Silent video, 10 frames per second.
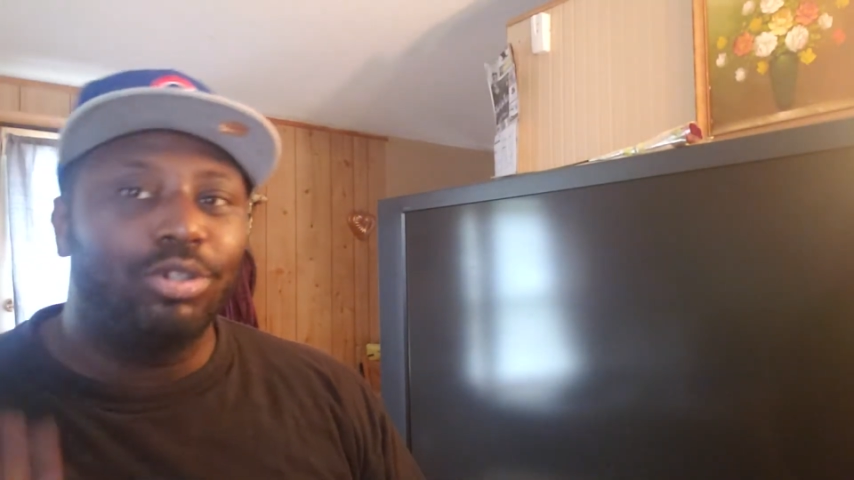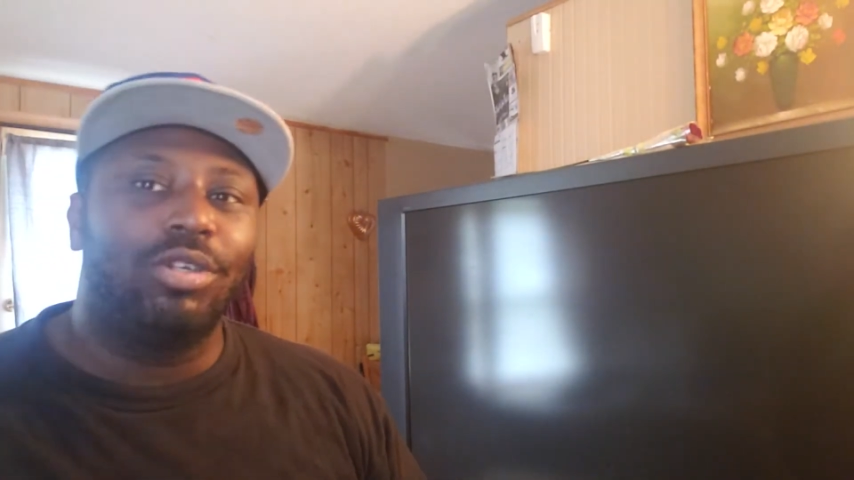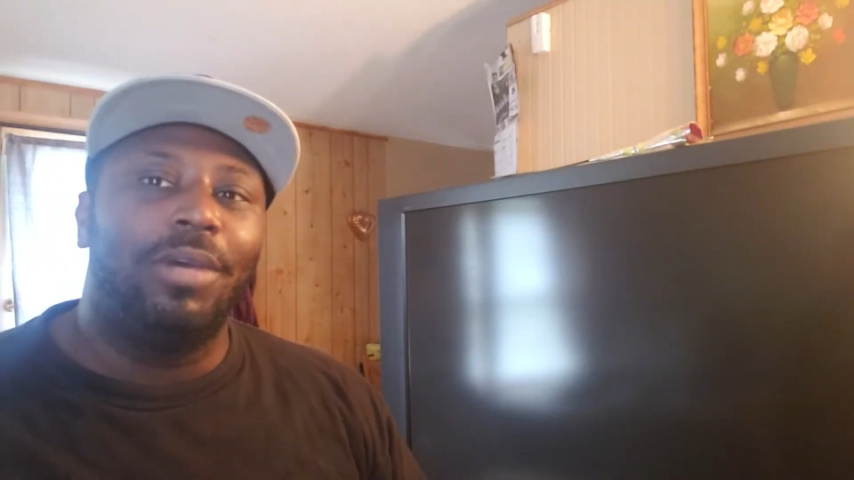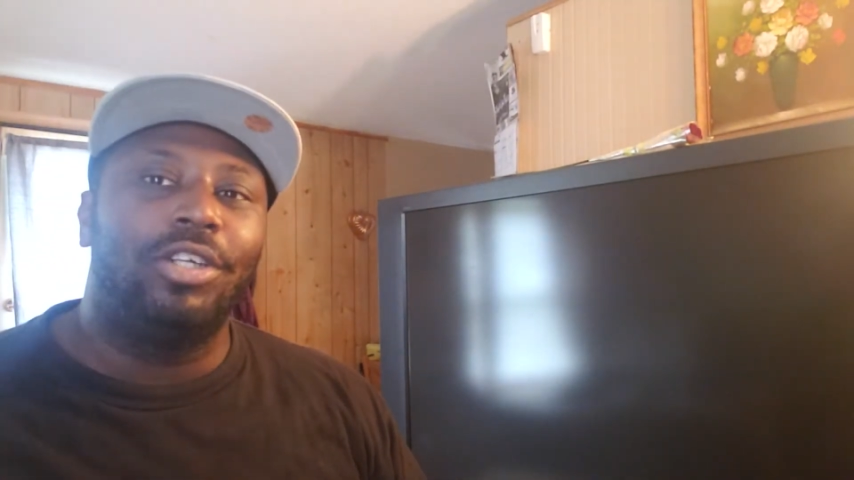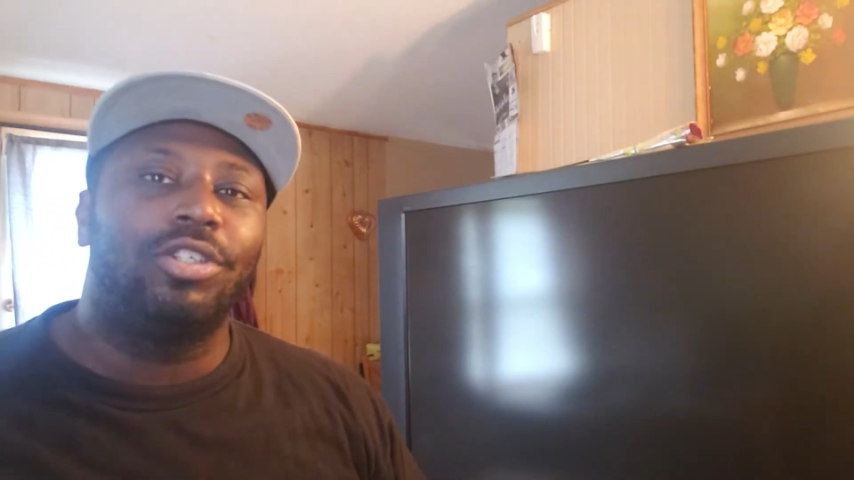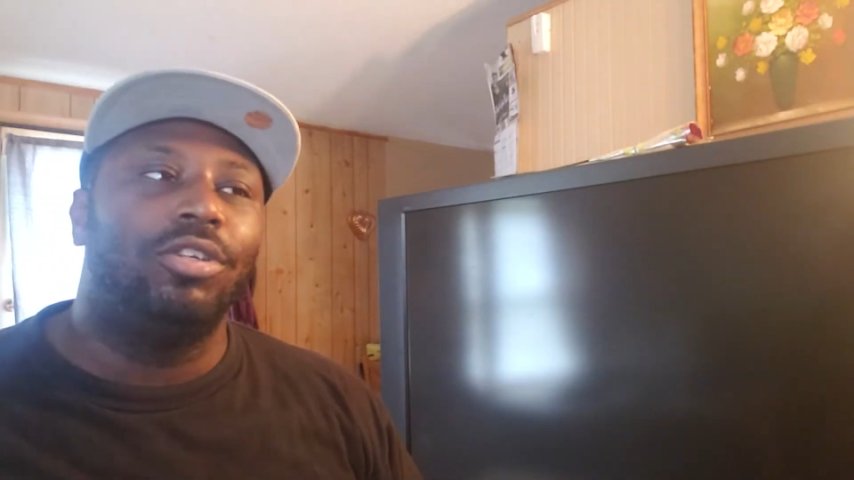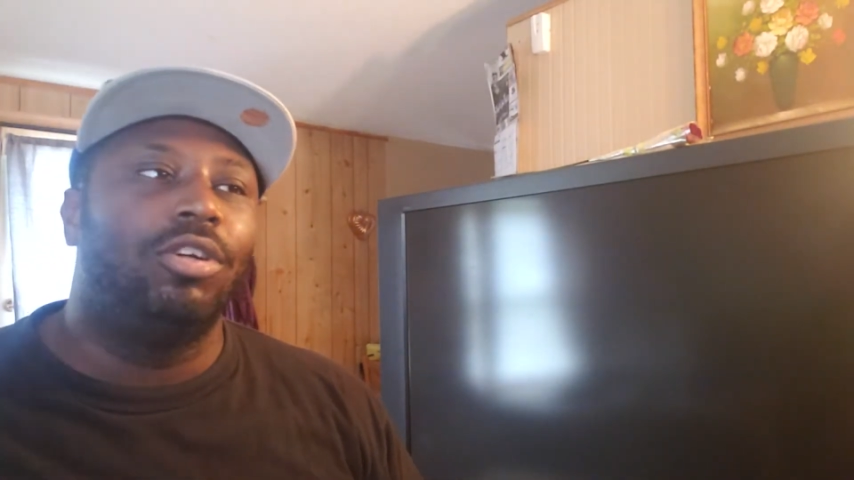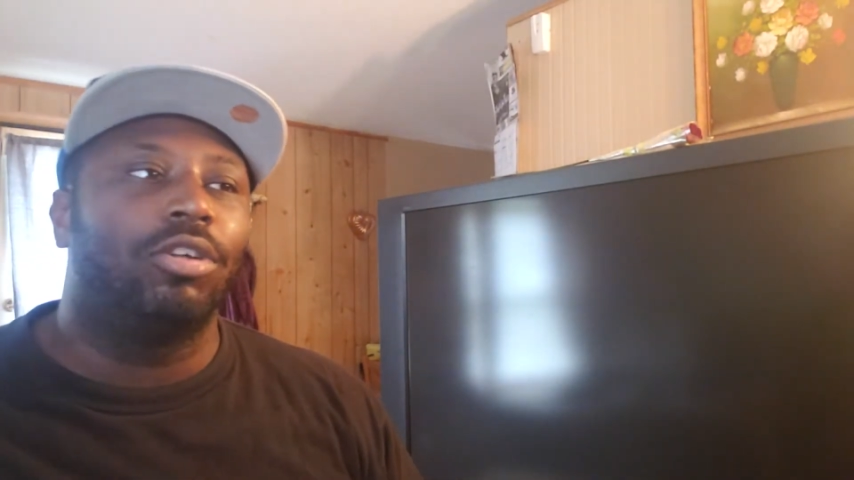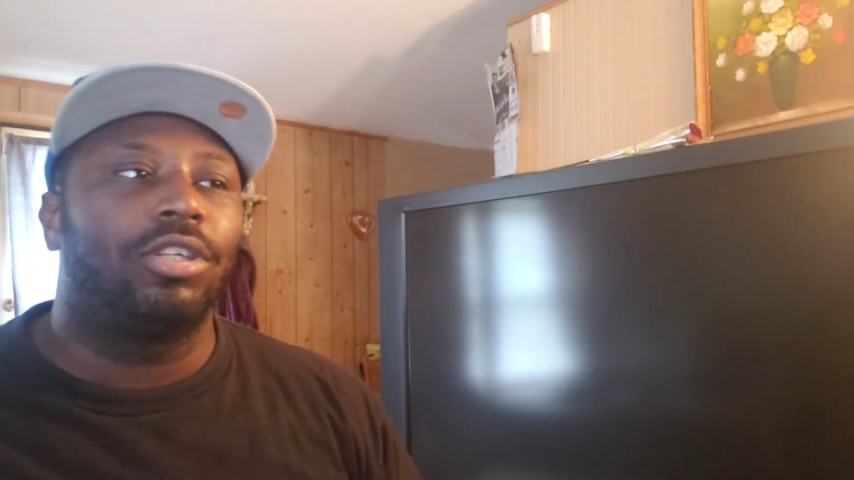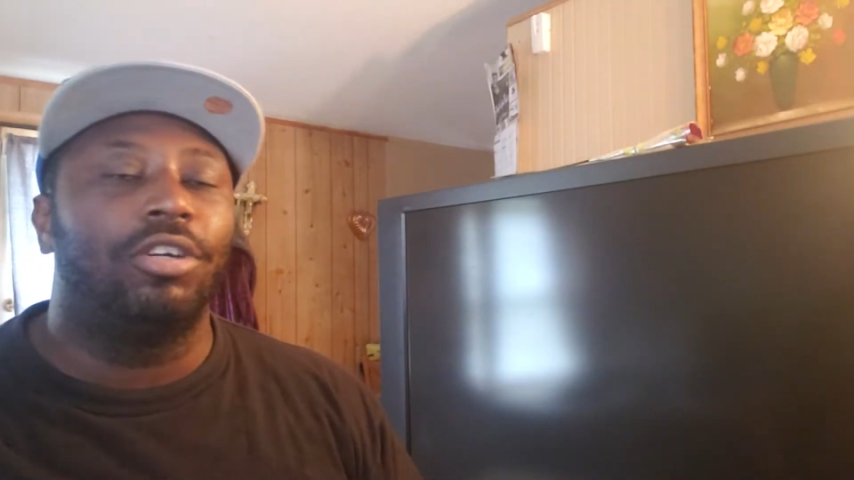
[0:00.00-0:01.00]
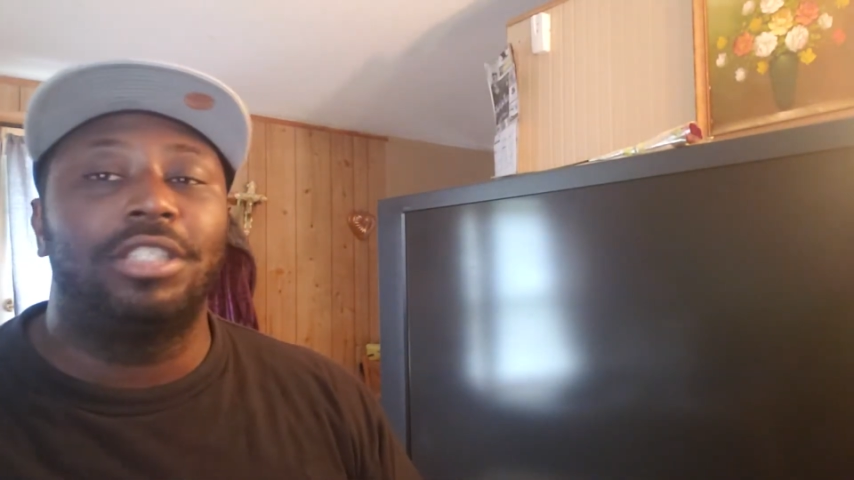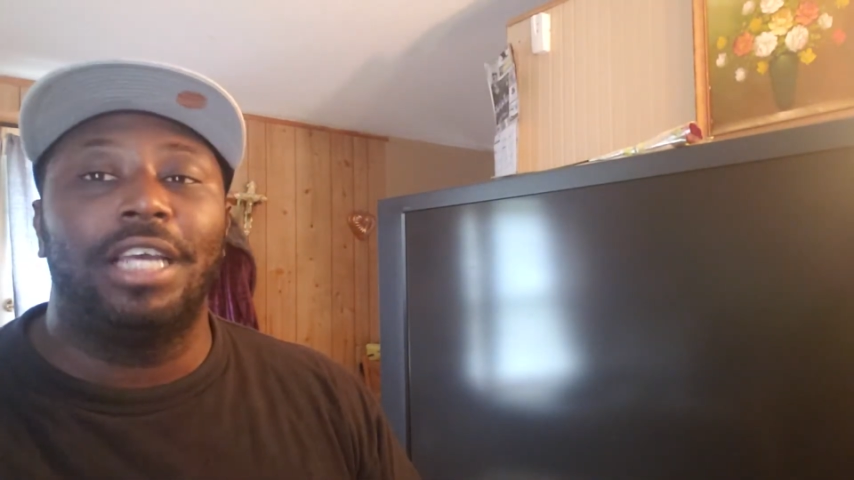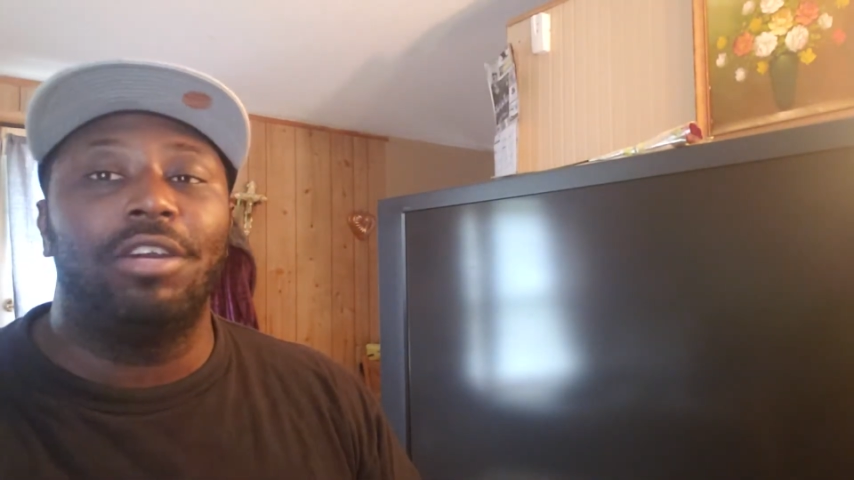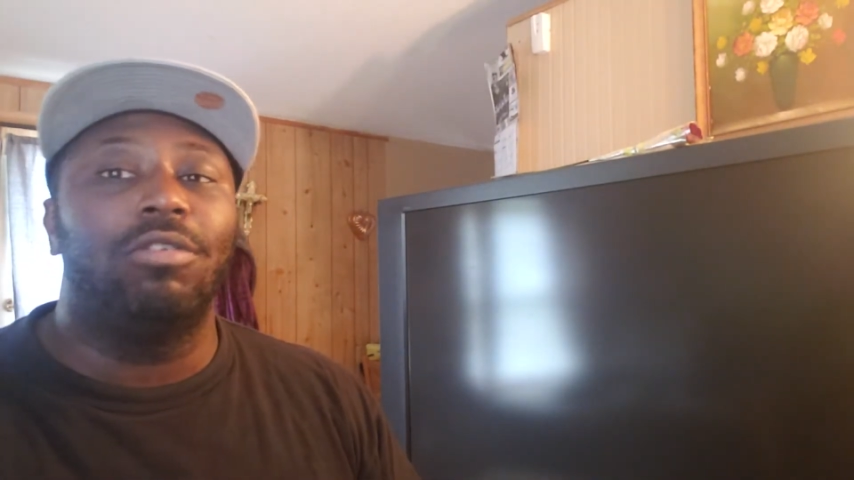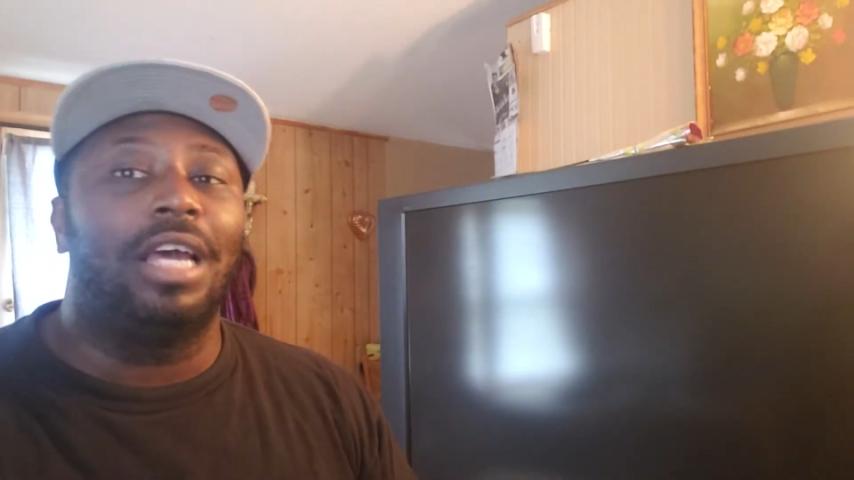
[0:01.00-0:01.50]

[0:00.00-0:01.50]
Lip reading: so make sure you go to her channel,